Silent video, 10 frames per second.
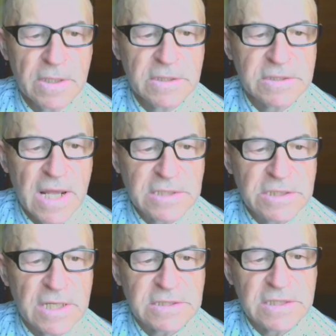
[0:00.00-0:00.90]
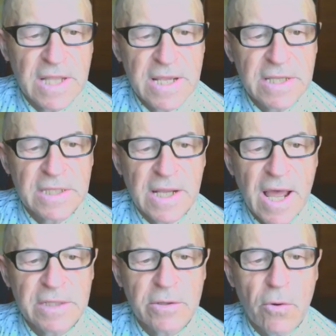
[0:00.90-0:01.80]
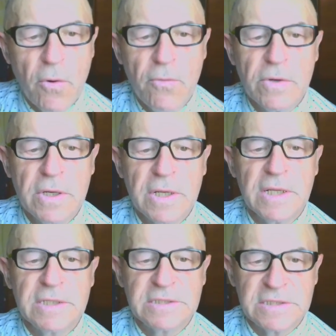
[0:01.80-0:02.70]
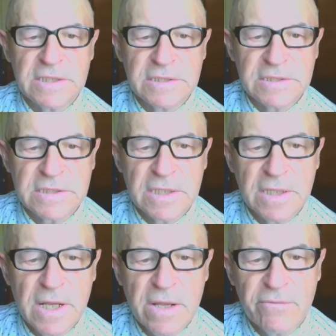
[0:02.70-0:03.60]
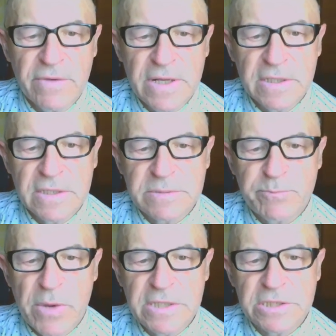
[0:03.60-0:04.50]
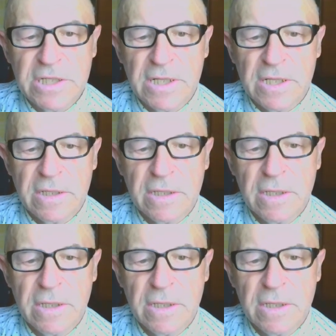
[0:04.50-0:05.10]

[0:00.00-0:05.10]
Such a state can only exist when special